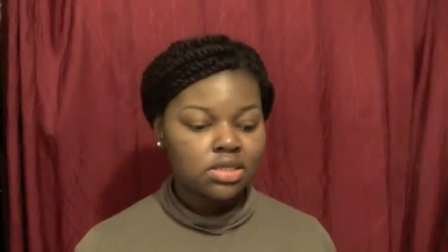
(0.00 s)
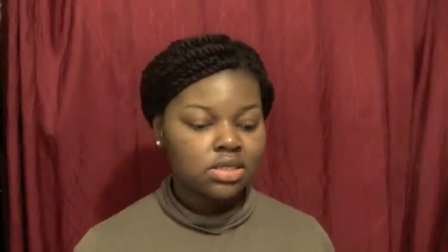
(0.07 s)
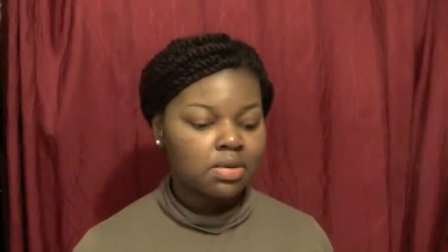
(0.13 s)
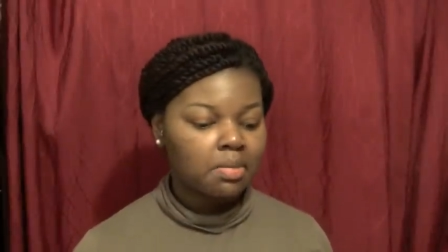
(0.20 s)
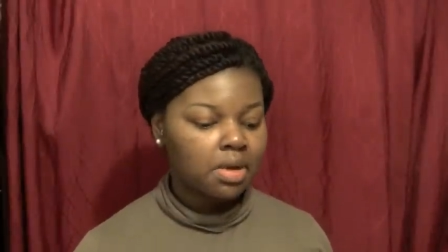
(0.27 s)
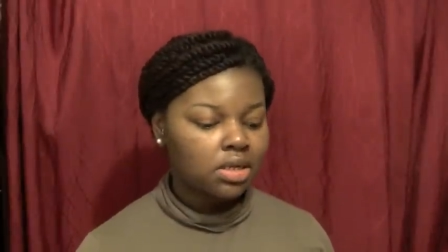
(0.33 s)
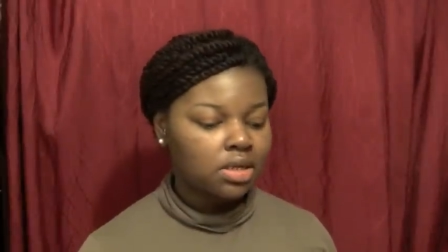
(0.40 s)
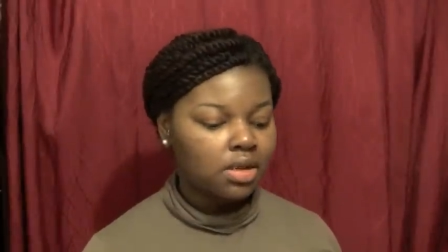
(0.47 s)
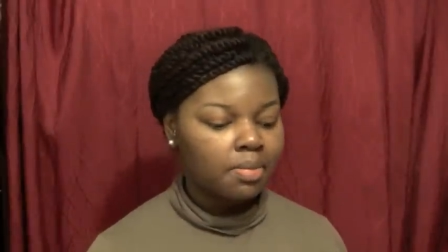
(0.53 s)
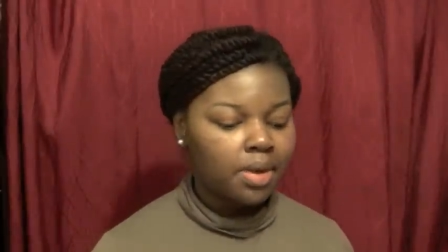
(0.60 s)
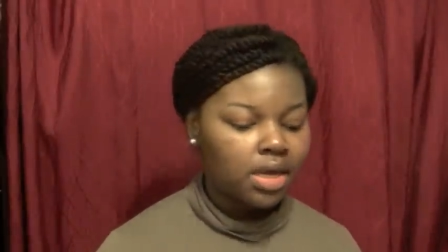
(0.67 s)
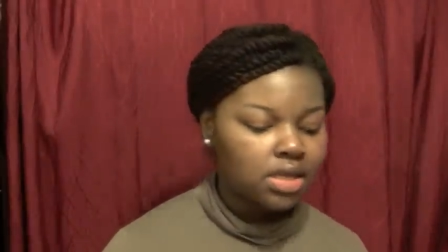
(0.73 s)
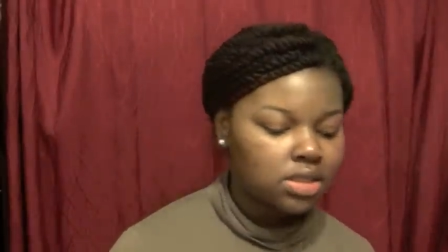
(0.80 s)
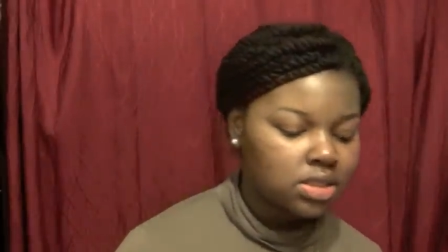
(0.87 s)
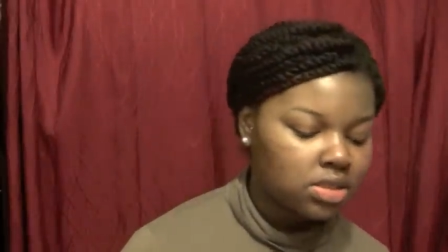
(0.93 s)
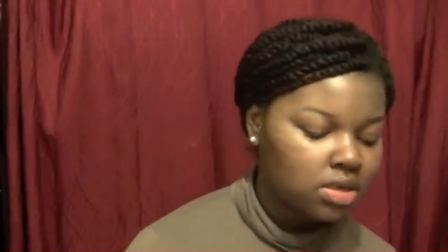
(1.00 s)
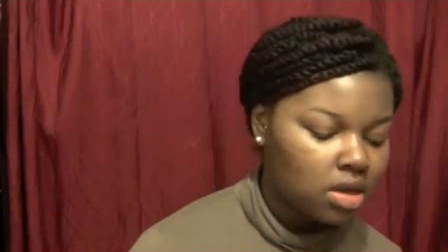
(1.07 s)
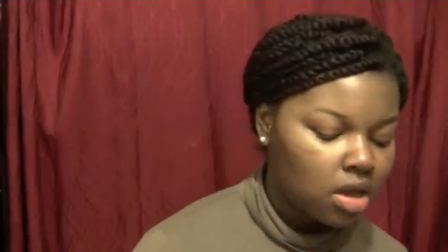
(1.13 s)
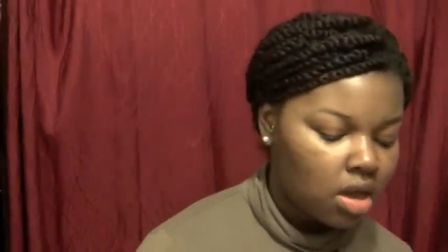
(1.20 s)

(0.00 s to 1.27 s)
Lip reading: It's a monthly based